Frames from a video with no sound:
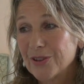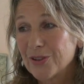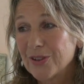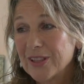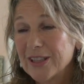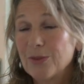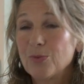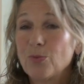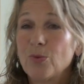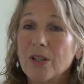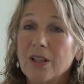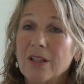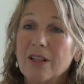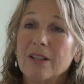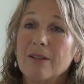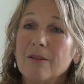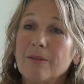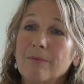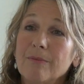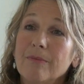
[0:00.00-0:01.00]
treated
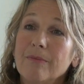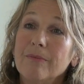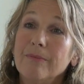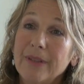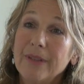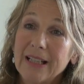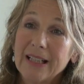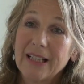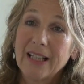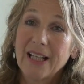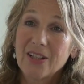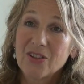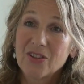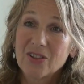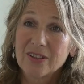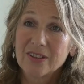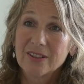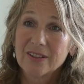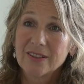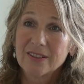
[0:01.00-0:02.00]
with
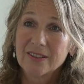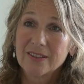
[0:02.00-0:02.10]
medication.